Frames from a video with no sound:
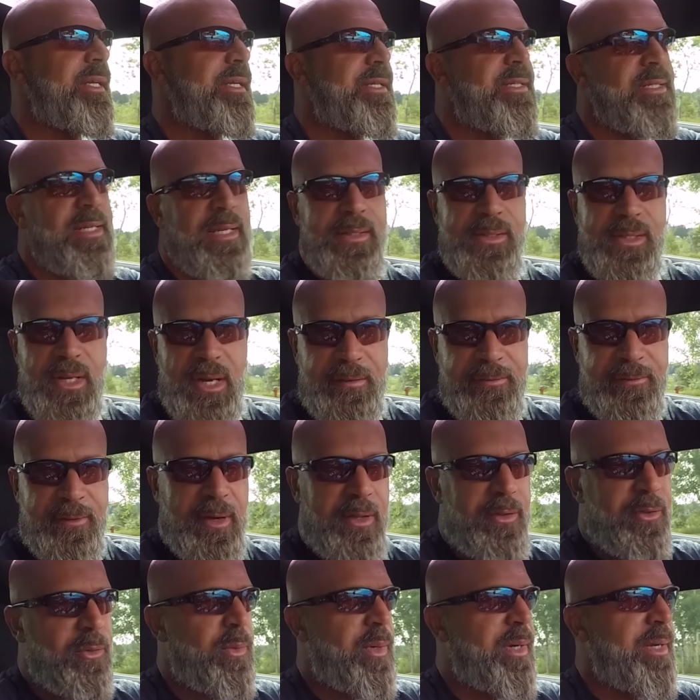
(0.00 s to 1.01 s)
he ticked off
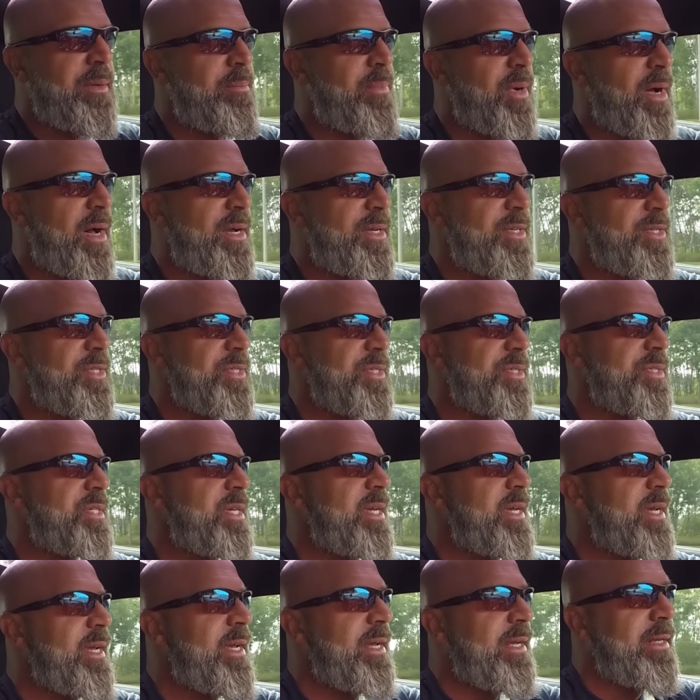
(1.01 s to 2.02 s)
all the right boxes.
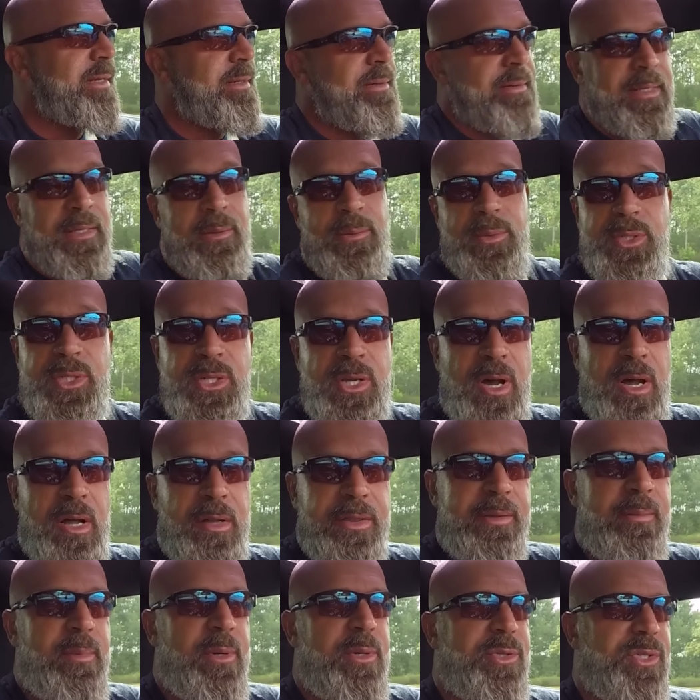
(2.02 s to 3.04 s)
He was
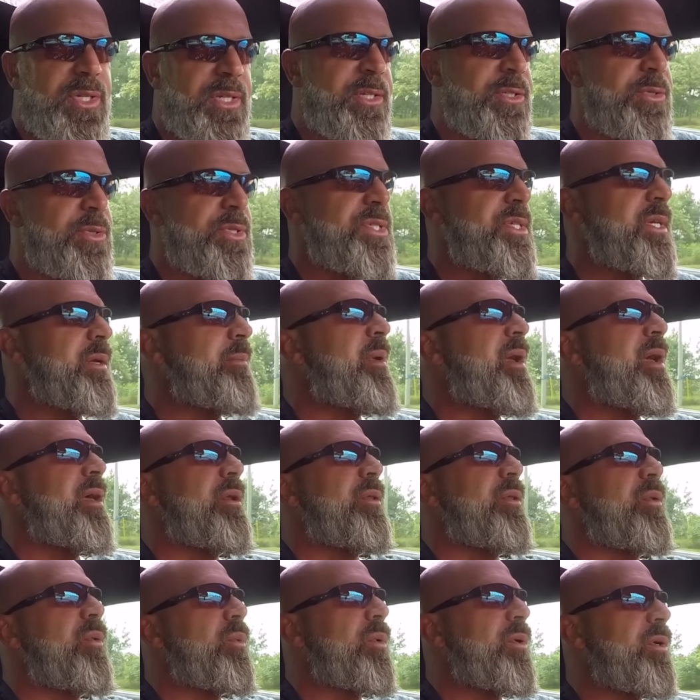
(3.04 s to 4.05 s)
called the most interesting
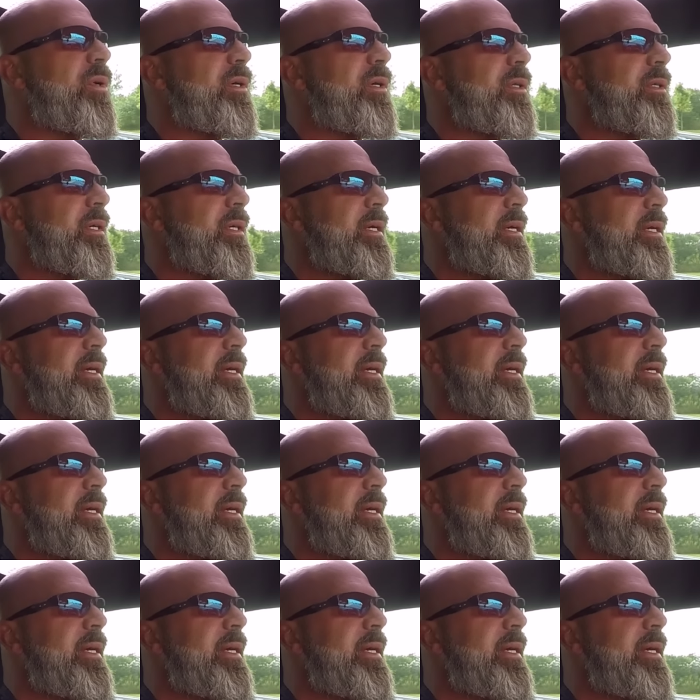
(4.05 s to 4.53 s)
man in the world.